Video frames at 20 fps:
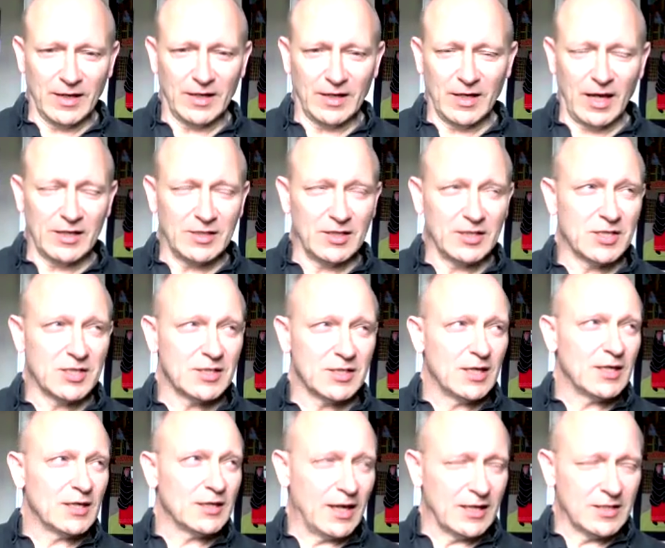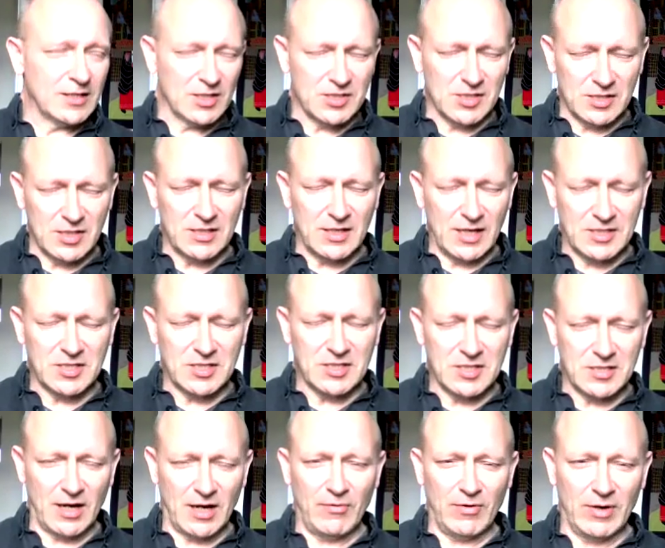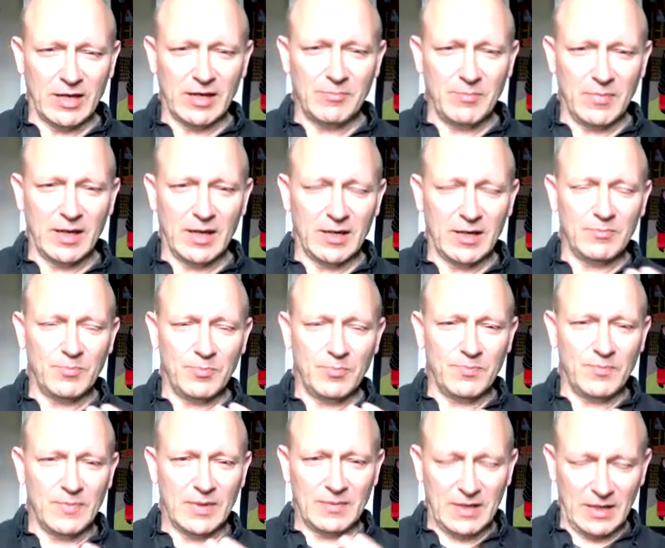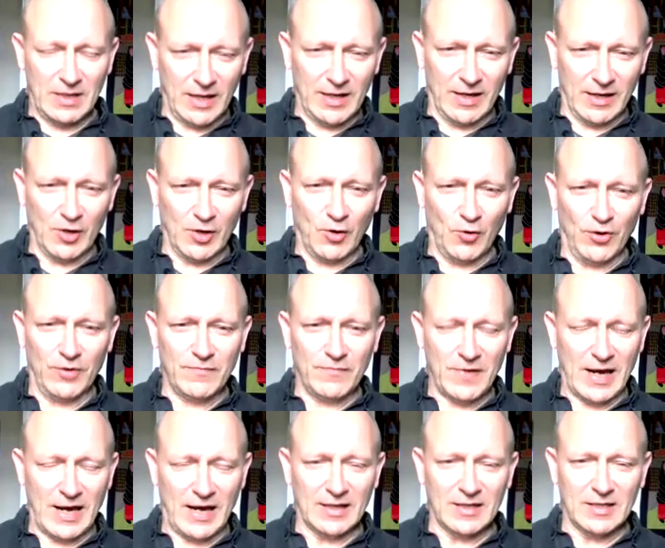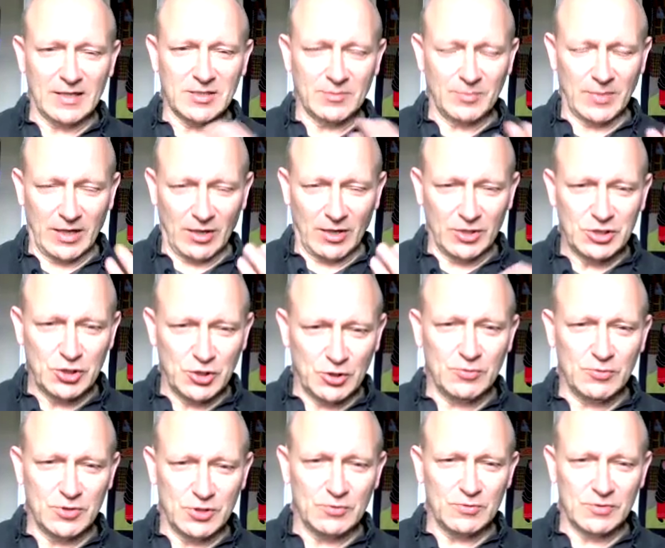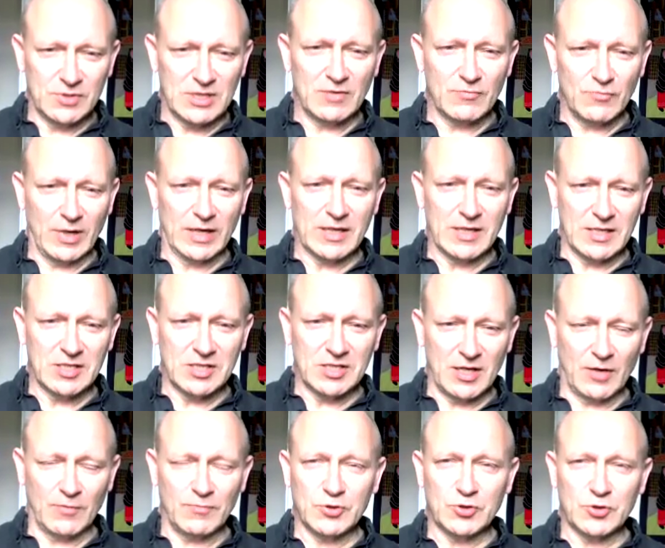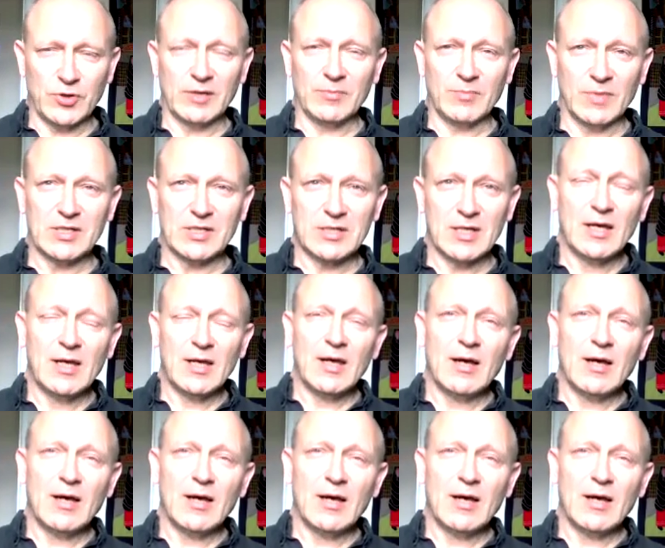And that doesn't necessarily mean laying on of hands. I mean, I do Reiki self-treatments,